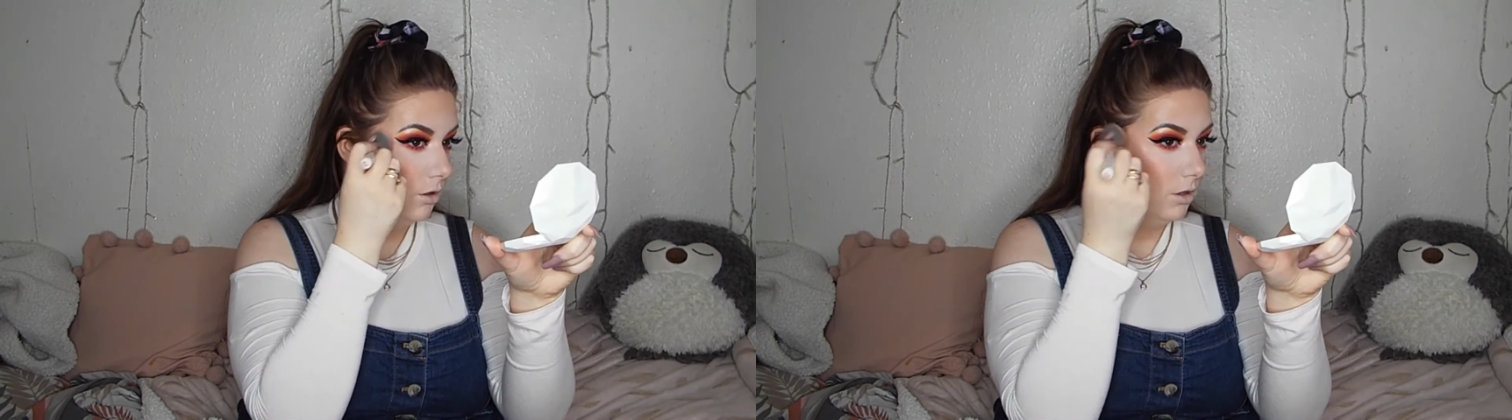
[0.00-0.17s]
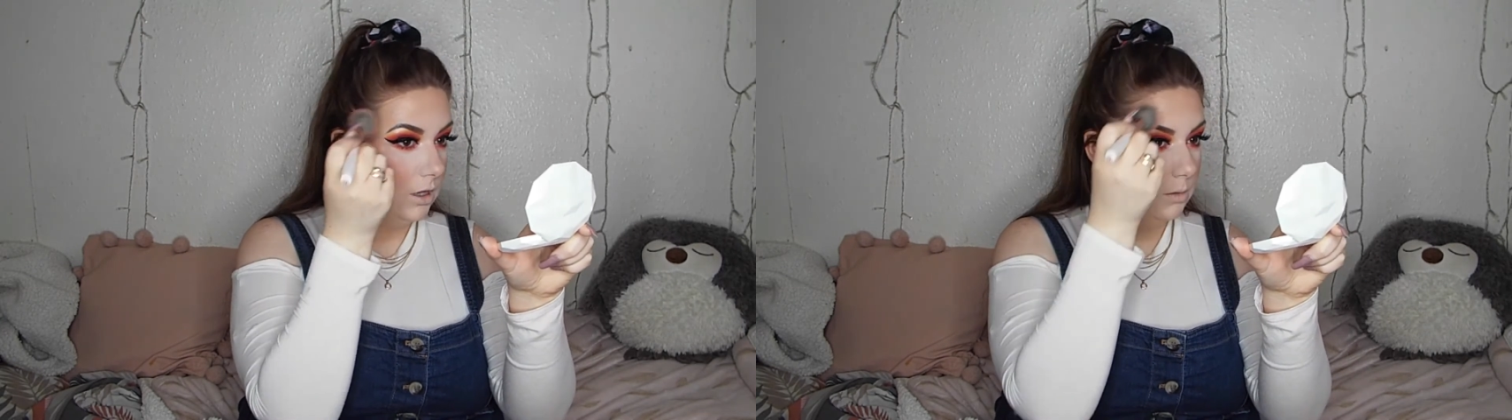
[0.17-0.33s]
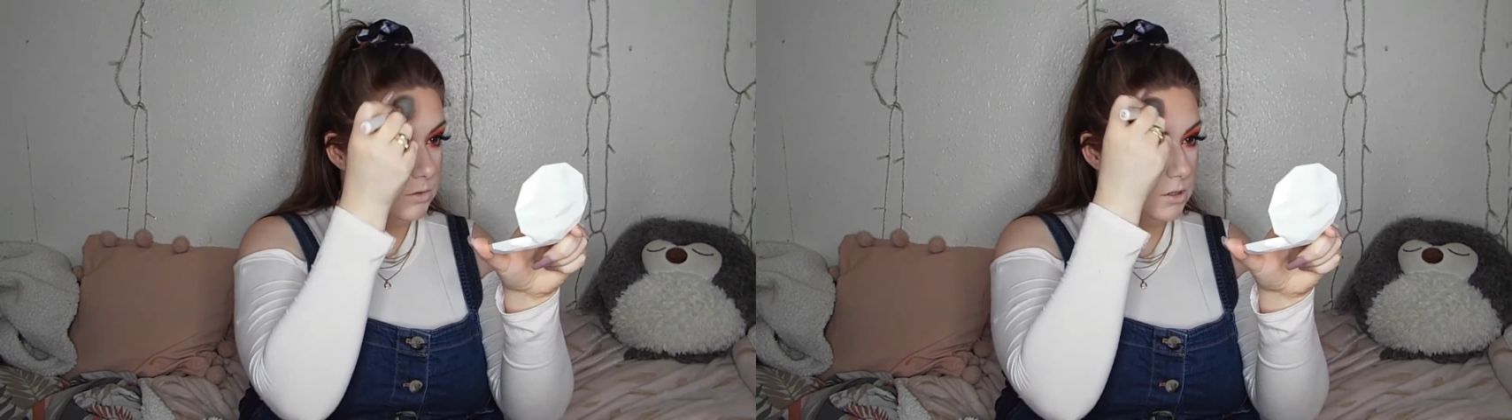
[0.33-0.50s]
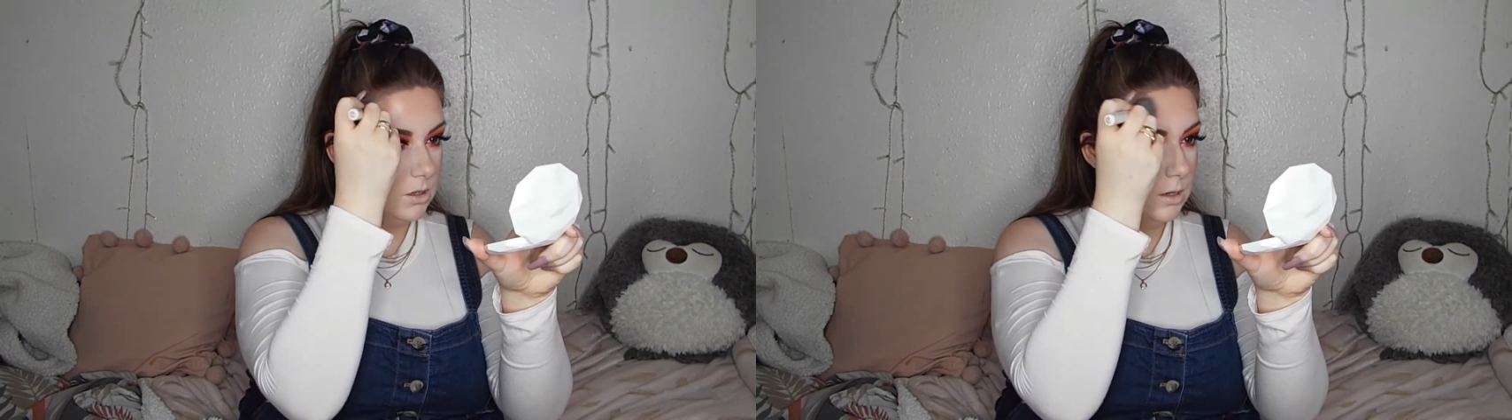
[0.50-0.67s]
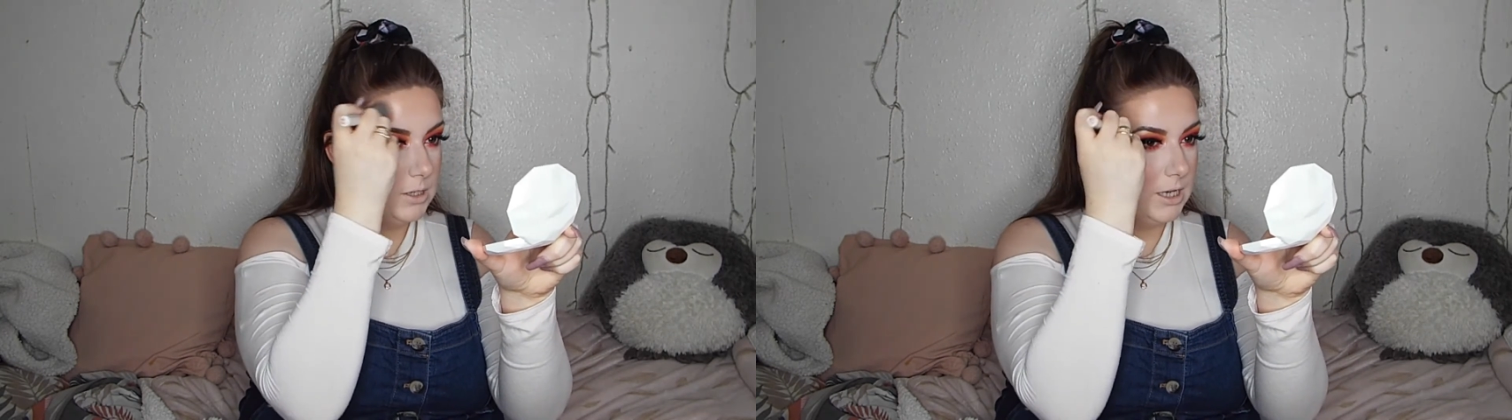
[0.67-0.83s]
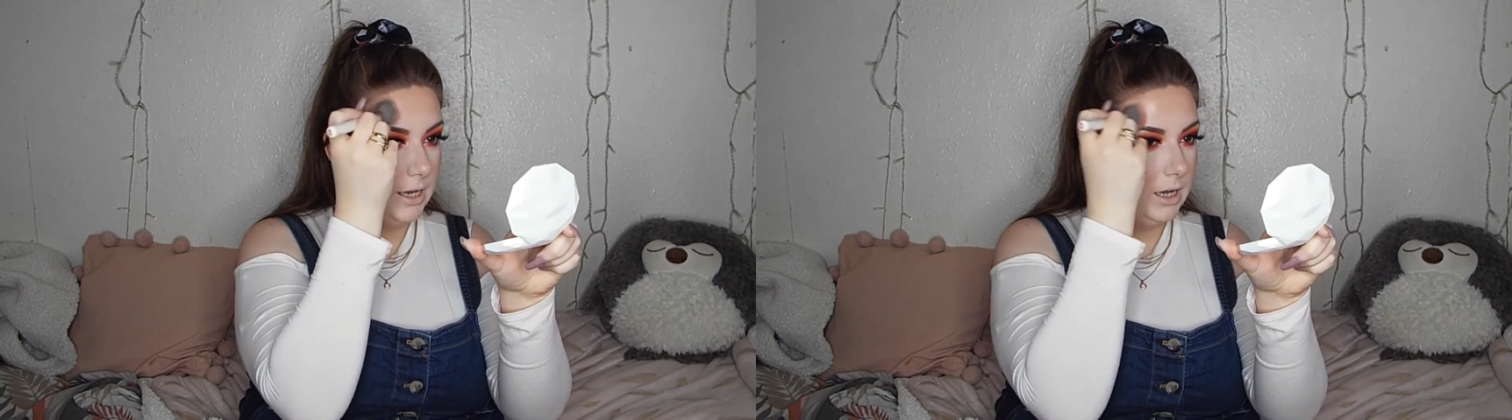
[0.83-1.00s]
I'm just going to
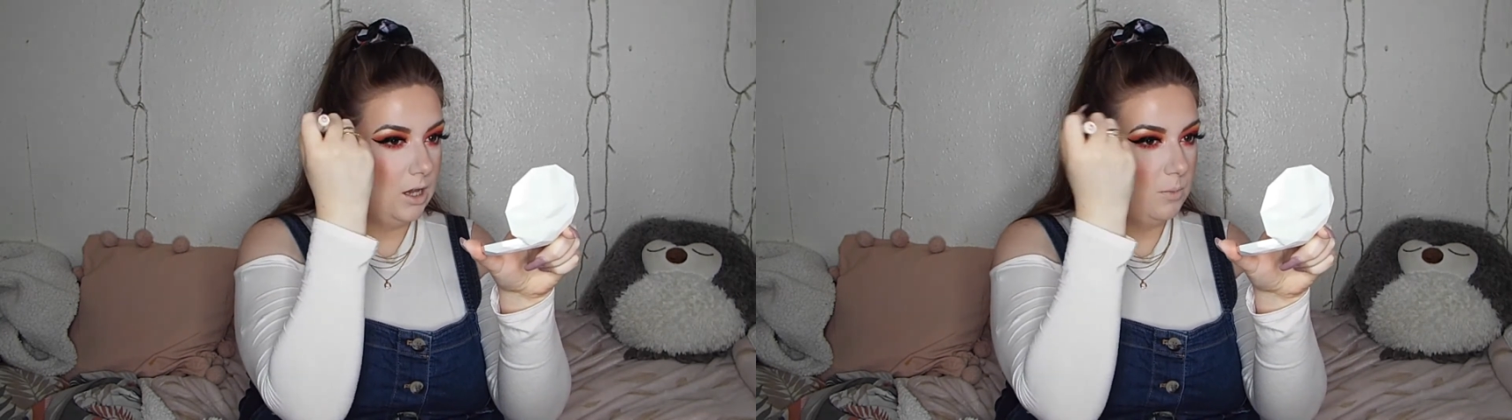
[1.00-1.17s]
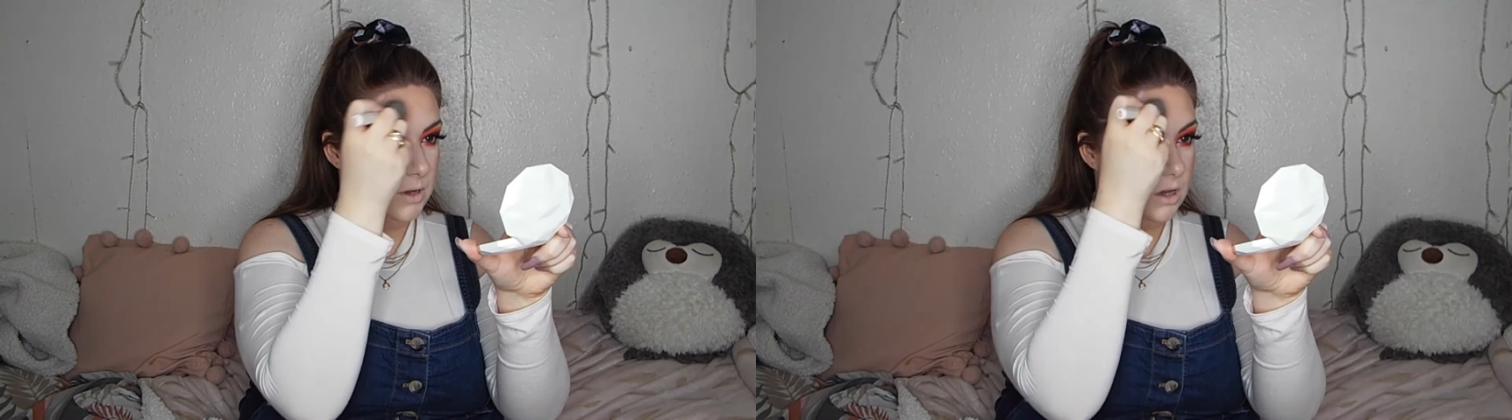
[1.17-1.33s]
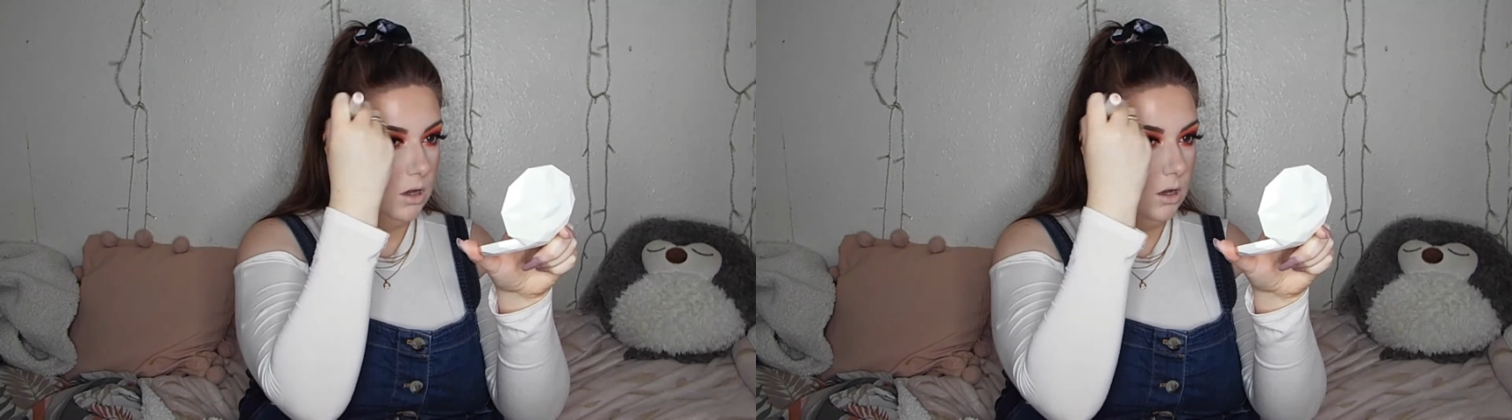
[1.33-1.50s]
take a little bit